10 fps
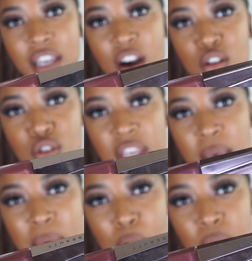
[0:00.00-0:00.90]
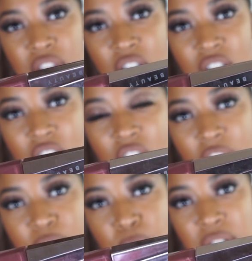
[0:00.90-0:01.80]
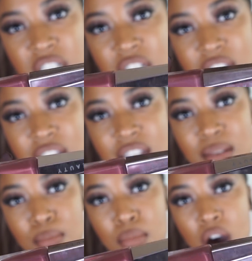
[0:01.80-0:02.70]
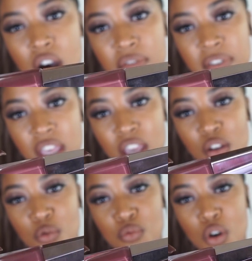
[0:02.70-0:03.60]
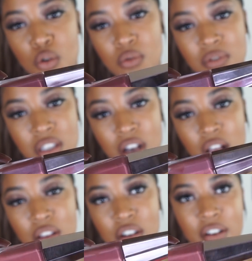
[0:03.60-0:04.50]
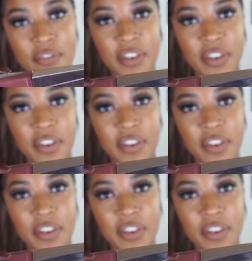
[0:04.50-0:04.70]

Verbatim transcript: They also came out with Uncuffed, which is this mauve-y rose color.